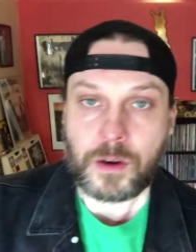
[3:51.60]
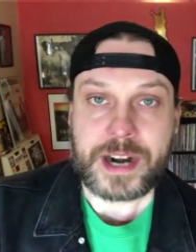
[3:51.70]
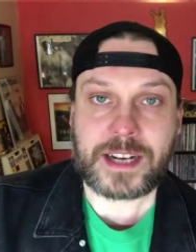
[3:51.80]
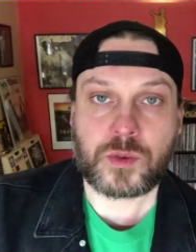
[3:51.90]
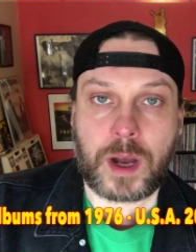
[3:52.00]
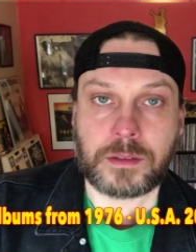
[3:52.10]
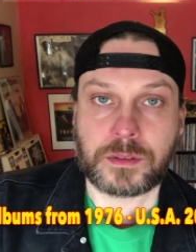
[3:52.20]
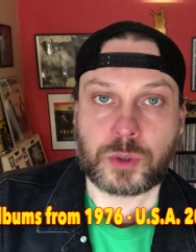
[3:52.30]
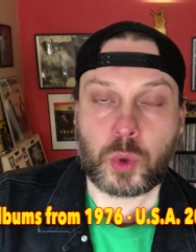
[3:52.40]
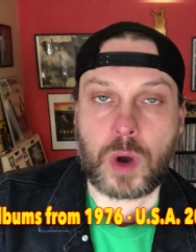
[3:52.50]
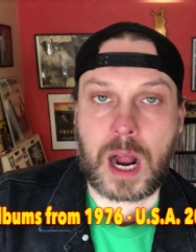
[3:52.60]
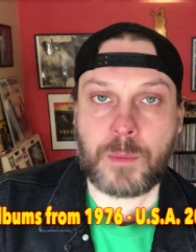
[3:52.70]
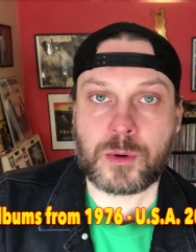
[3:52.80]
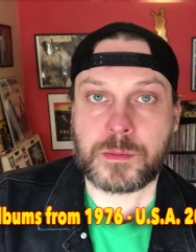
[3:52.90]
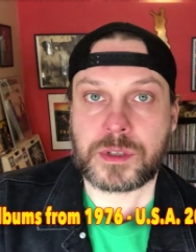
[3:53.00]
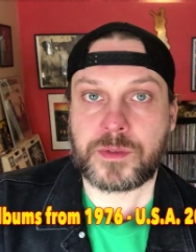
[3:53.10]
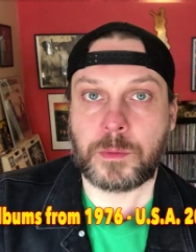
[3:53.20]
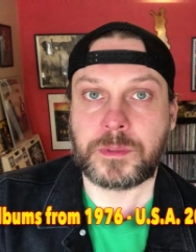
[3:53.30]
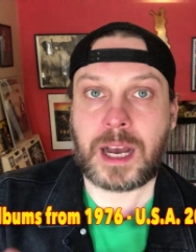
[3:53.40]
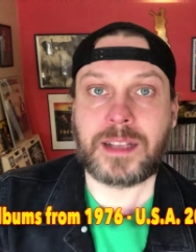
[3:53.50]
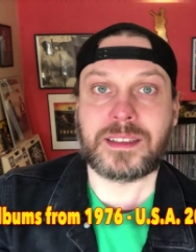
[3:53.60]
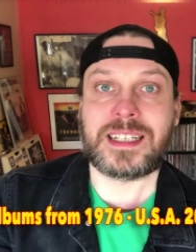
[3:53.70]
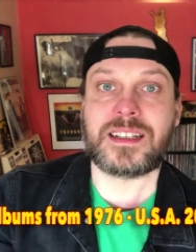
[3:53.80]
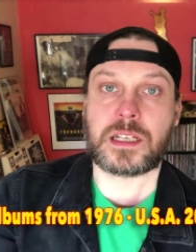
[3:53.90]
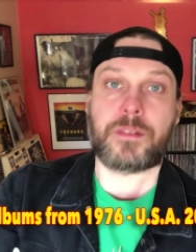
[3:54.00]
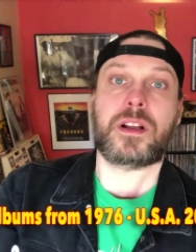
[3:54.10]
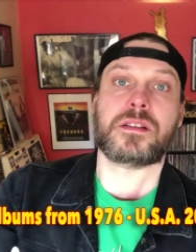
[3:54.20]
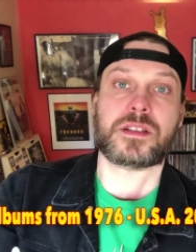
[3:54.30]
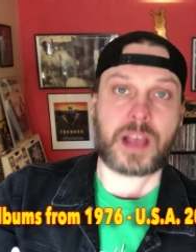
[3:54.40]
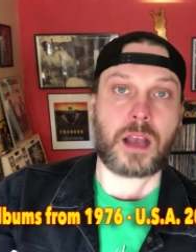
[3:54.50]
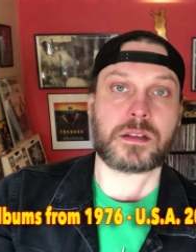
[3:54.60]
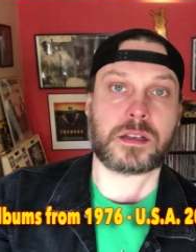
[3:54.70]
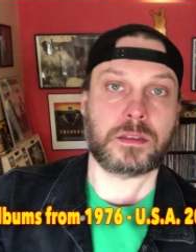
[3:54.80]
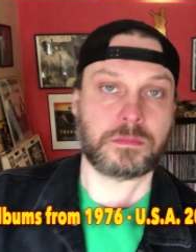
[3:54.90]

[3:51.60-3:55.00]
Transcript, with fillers: Next one, two albums from nineteen seventy-six.